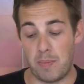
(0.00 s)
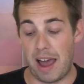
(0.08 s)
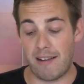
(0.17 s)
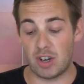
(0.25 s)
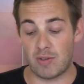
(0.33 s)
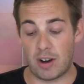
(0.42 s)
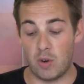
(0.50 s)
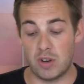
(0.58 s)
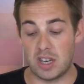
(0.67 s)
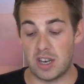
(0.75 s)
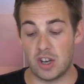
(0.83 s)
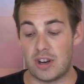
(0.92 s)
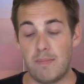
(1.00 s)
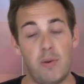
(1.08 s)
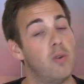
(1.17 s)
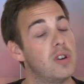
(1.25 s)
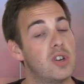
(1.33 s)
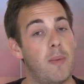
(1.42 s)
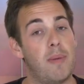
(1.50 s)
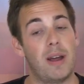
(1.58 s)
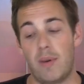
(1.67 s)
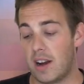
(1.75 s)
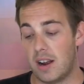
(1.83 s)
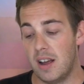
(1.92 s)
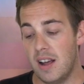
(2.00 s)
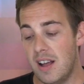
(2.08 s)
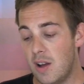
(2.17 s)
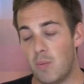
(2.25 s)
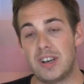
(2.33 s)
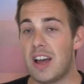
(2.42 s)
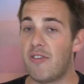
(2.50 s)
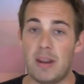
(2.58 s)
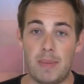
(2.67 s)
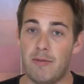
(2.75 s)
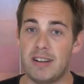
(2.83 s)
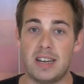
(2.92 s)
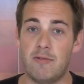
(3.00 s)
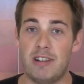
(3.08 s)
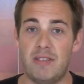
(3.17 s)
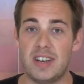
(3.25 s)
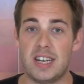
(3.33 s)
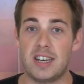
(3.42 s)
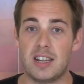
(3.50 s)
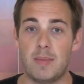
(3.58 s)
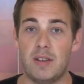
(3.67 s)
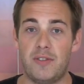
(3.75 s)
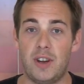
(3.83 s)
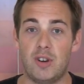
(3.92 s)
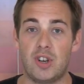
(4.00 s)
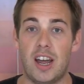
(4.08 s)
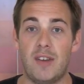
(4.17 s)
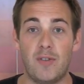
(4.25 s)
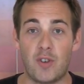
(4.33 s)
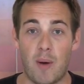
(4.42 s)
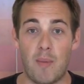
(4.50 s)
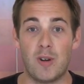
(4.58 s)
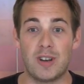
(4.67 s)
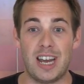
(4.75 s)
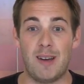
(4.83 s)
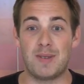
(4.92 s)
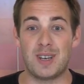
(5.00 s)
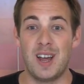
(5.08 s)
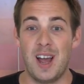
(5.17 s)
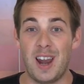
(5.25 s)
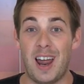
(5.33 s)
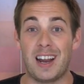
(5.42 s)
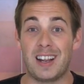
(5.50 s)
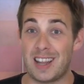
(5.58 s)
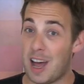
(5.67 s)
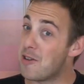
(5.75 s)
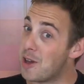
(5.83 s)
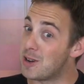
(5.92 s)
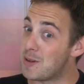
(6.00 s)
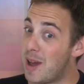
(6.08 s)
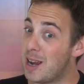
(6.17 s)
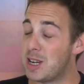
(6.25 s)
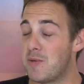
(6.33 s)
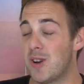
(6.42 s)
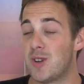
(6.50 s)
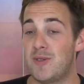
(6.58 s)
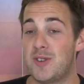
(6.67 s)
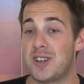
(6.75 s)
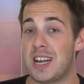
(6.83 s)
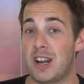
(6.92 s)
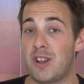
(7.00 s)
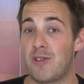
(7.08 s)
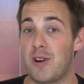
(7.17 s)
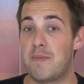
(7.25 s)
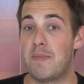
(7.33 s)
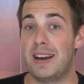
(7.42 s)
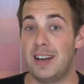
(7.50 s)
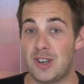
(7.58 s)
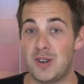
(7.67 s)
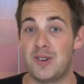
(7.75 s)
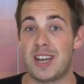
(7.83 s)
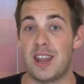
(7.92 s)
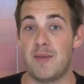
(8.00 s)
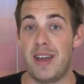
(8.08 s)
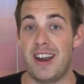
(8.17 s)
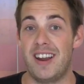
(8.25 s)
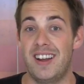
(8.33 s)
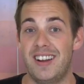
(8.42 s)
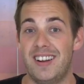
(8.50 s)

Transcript: parish records are such an important topic, we'll definitely be revisiting them in the future. If you've got more tips, like those amazing ones we've just had through, please do send them in.